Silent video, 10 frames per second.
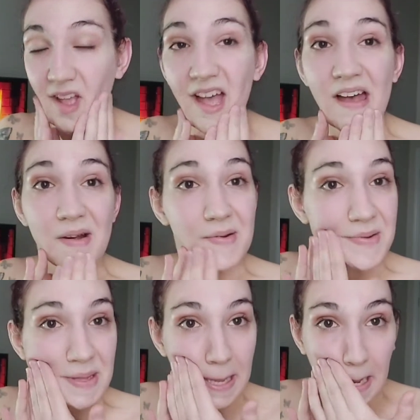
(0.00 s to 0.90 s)
a
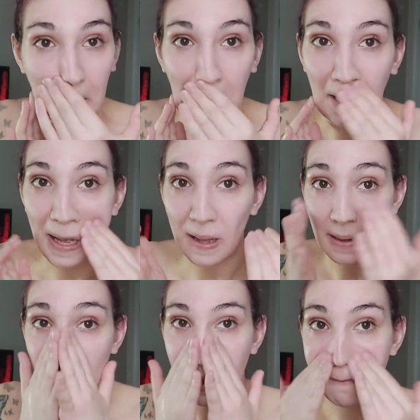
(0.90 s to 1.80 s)
really
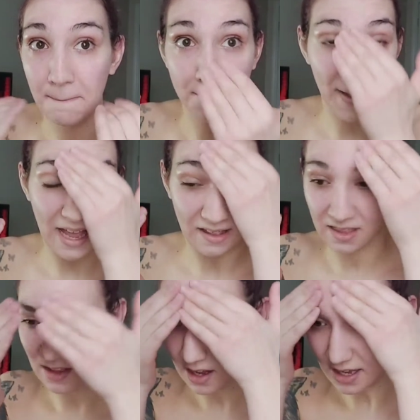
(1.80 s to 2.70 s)
good base
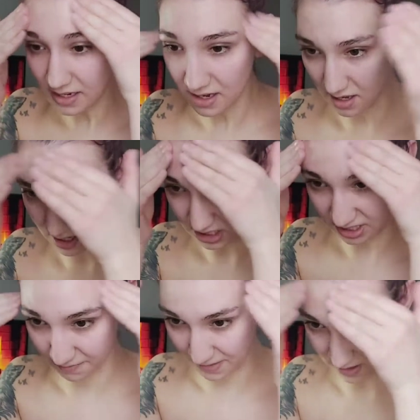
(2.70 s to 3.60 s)
done
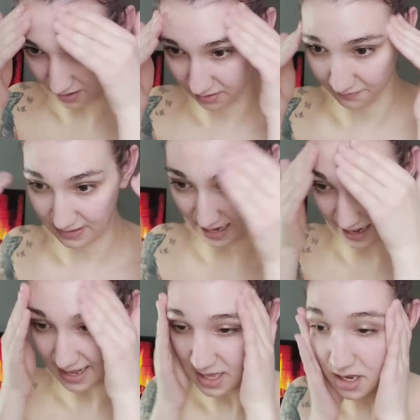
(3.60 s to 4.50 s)
just because of
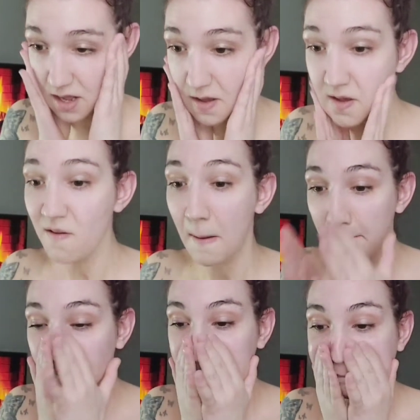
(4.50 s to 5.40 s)
that.
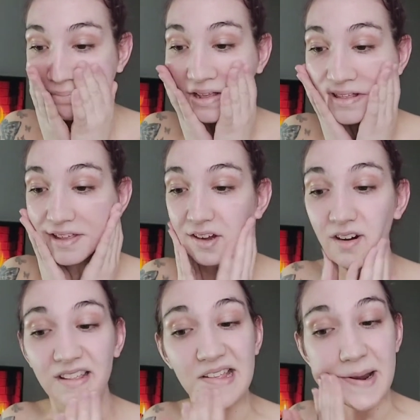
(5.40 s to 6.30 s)
So
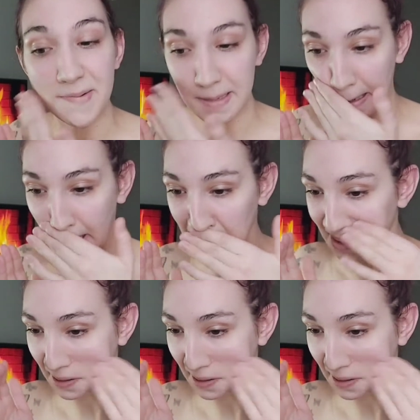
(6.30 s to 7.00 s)
let's start with this.